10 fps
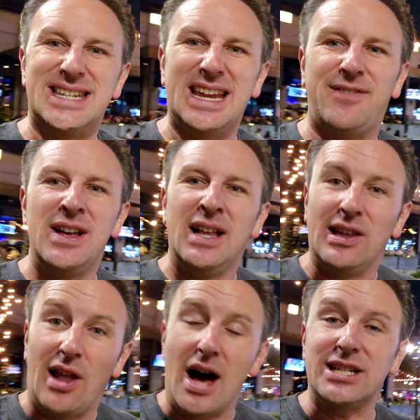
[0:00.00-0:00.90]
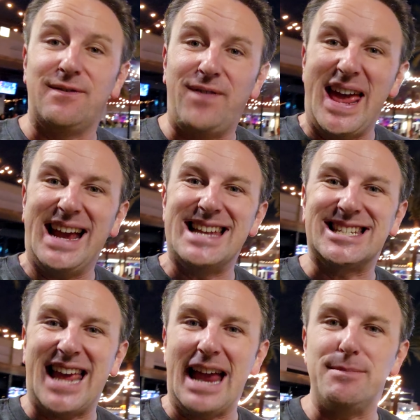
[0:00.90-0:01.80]
If Las Vegas
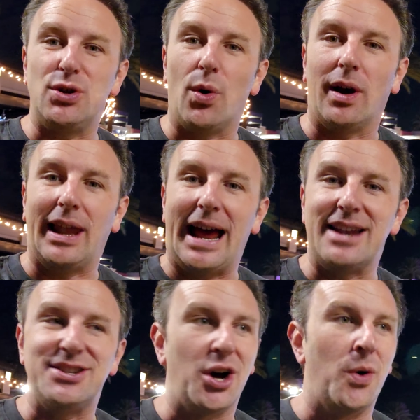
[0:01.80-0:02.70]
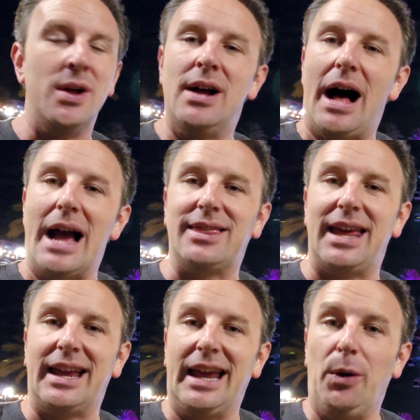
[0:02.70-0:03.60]
came to Orlando, I
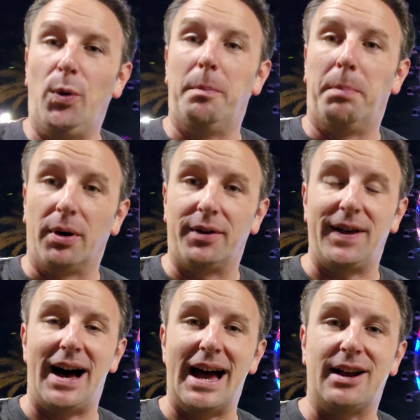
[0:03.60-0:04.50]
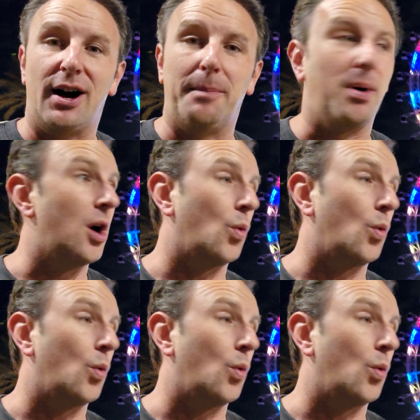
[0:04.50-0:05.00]
think it would birth Icon Park.